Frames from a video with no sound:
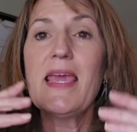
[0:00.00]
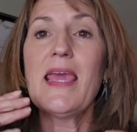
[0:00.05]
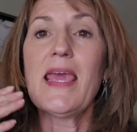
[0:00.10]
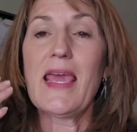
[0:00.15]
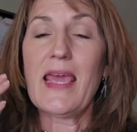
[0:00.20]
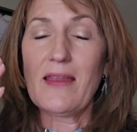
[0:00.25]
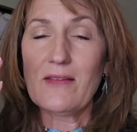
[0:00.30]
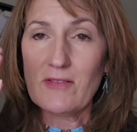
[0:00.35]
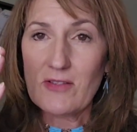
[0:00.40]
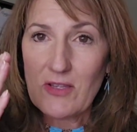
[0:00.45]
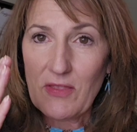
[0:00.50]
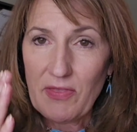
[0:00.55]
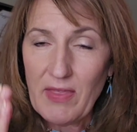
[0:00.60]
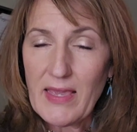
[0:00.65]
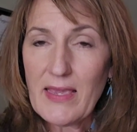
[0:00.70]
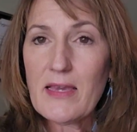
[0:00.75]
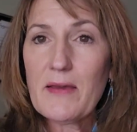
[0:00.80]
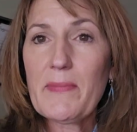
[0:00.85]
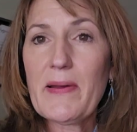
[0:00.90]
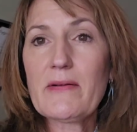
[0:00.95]
And
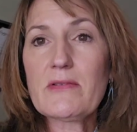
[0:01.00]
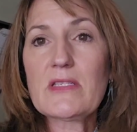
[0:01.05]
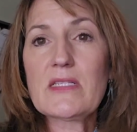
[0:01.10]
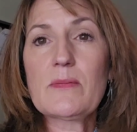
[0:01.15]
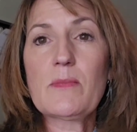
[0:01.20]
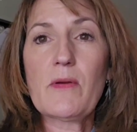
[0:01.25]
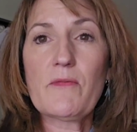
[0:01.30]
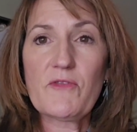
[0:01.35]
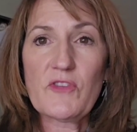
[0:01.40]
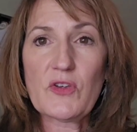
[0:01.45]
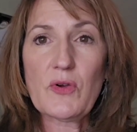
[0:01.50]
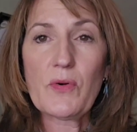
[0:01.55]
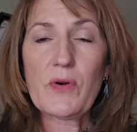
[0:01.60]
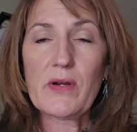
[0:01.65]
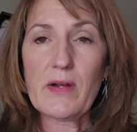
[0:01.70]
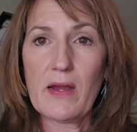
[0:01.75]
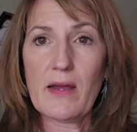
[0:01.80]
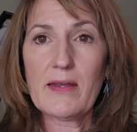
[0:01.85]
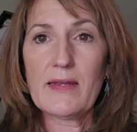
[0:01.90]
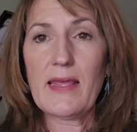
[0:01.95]
think about some of
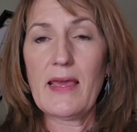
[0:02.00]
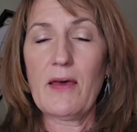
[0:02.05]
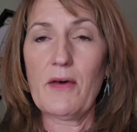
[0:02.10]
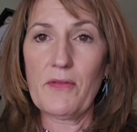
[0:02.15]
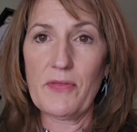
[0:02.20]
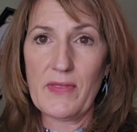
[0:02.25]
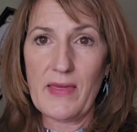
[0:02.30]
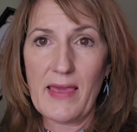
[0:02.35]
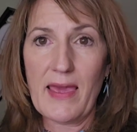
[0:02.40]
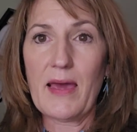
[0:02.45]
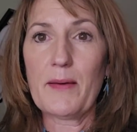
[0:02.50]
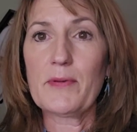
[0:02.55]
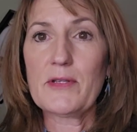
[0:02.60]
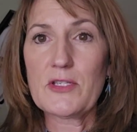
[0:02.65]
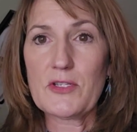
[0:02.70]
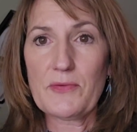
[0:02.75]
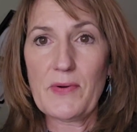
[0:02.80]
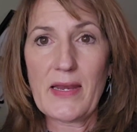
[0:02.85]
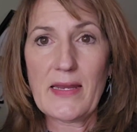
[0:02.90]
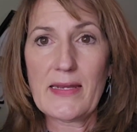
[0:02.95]
your unhealthy
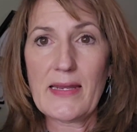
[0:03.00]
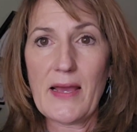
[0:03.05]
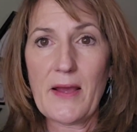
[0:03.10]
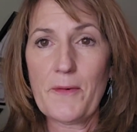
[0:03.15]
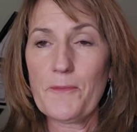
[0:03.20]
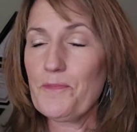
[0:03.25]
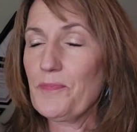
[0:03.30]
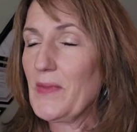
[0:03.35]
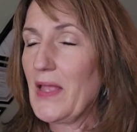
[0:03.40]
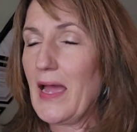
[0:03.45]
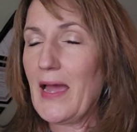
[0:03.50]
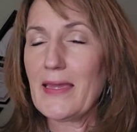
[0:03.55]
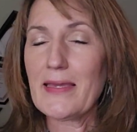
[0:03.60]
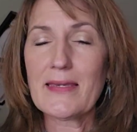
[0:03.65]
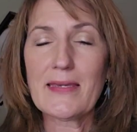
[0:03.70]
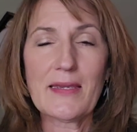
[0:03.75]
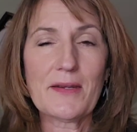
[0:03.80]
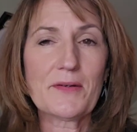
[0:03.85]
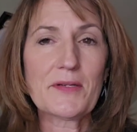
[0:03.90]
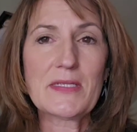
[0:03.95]
habits right now. I
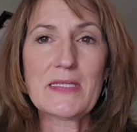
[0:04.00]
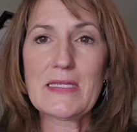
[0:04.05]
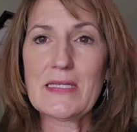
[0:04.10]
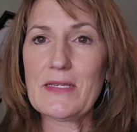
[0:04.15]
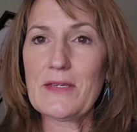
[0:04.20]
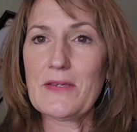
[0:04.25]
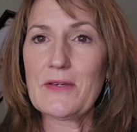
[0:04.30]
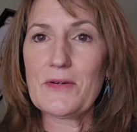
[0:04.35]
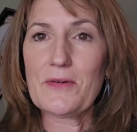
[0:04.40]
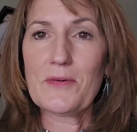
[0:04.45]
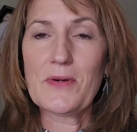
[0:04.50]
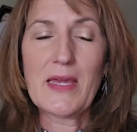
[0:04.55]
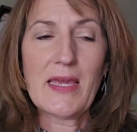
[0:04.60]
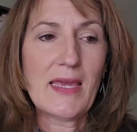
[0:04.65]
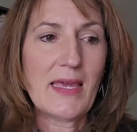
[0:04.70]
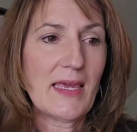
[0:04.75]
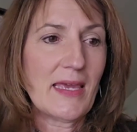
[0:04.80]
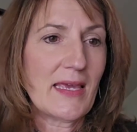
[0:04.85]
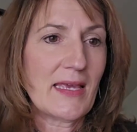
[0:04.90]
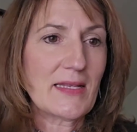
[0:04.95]
guarantee you
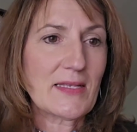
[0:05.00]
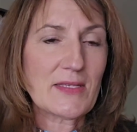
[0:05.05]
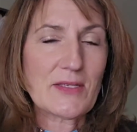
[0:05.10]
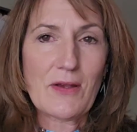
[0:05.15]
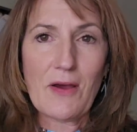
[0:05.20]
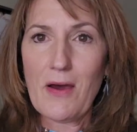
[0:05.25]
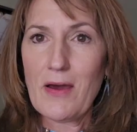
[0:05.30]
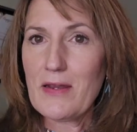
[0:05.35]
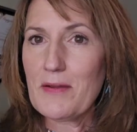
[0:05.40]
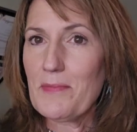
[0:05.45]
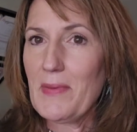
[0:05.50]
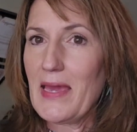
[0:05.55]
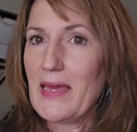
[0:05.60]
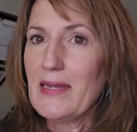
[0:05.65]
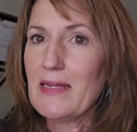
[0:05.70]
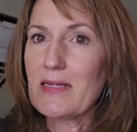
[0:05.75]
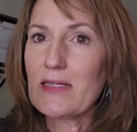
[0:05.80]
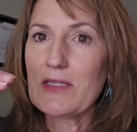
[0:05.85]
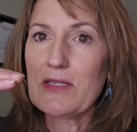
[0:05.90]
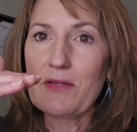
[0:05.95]
it's
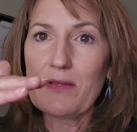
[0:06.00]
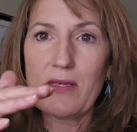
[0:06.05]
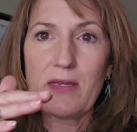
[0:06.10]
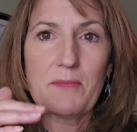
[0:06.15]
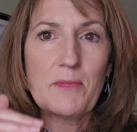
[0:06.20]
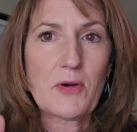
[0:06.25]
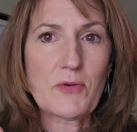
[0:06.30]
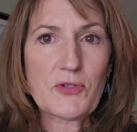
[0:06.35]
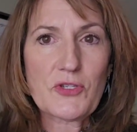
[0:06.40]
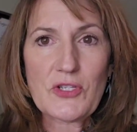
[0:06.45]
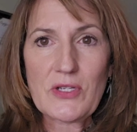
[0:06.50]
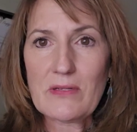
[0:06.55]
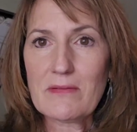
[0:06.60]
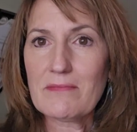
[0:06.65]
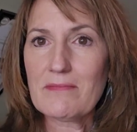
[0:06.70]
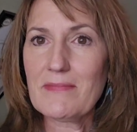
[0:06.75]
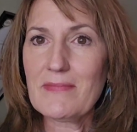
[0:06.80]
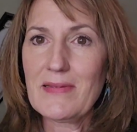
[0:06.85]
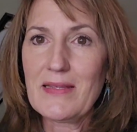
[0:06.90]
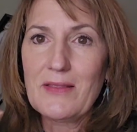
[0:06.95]
automatic to the
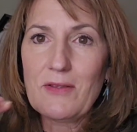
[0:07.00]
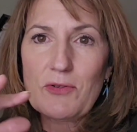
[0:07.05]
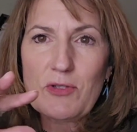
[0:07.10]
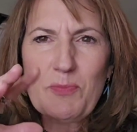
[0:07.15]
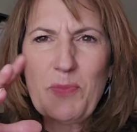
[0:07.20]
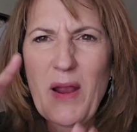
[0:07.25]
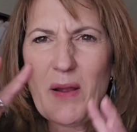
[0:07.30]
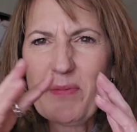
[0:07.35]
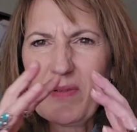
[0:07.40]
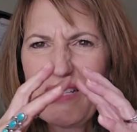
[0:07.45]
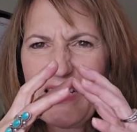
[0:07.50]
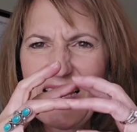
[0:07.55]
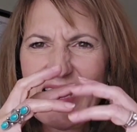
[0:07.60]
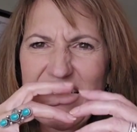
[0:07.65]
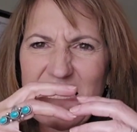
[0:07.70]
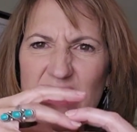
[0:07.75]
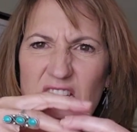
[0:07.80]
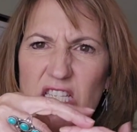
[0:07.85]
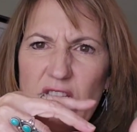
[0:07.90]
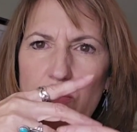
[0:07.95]
emotion. And those probably
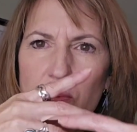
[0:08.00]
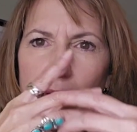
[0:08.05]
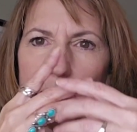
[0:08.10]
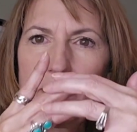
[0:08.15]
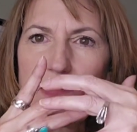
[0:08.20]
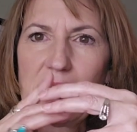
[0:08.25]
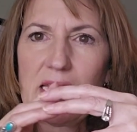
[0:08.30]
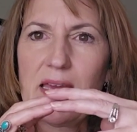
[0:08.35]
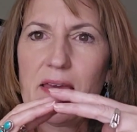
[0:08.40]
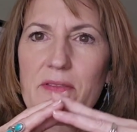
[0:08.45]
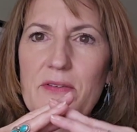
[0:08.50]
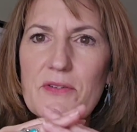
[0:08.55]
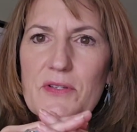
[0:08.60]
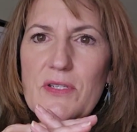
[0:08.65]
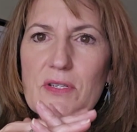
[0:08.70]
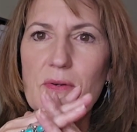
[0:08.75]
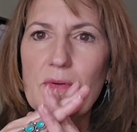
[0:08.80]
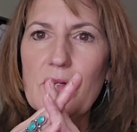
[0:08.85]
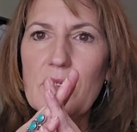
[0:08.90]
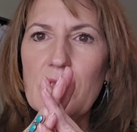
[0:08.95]
like swim together
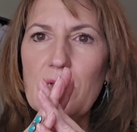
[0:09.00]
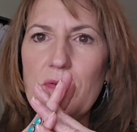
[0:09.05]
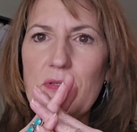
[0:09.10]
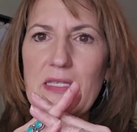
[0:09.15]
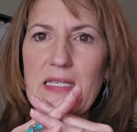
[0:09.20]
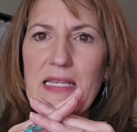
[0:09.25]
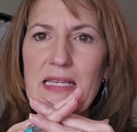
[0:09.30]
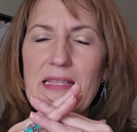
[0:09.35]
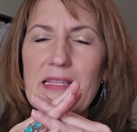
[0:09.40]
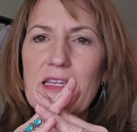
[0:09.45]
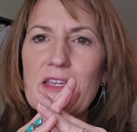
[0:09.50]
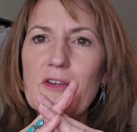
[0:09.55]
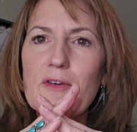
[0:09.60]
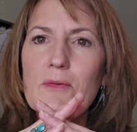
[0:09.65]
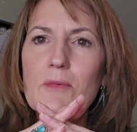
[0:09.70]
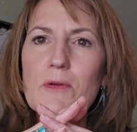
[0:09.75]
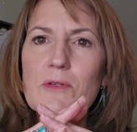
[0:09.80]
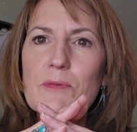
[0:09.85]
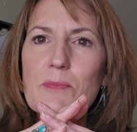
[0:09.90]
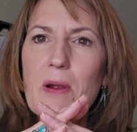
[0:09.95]
so closely that you
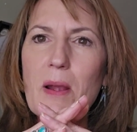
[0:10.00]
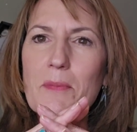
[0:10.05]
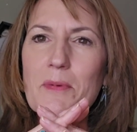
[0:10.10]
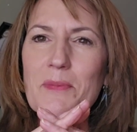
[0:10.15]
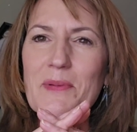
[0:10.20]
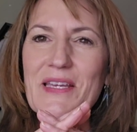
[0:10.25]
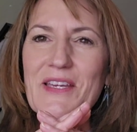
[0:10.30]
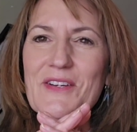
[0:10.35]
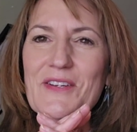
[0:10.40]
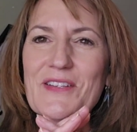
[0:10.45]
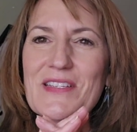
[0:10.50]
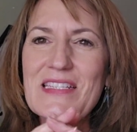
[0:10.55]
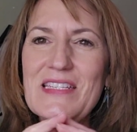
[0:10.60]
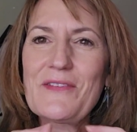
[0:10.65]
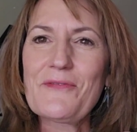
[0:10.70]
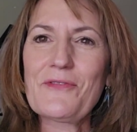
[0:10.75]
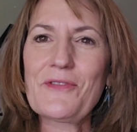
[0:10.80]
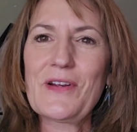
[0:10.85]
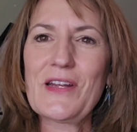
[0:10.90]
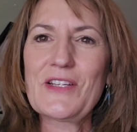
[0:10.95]
almost probably couldn't
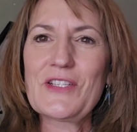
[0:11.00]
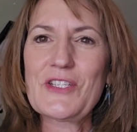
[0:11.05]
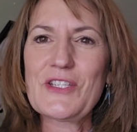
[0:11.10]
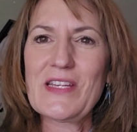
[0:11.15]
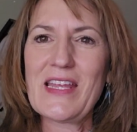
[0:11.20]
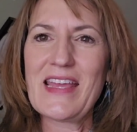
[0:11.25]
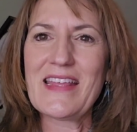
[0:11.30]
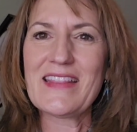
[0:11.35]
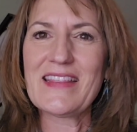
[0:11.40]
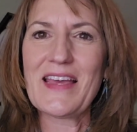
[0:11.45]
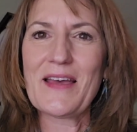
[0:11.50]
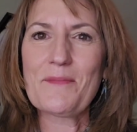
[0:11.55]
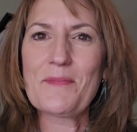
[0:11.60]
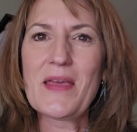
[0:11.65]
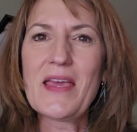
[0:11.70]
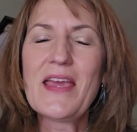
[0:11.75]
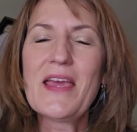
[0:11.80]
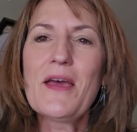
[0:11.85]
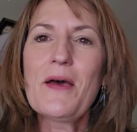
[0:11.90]
differentiate them.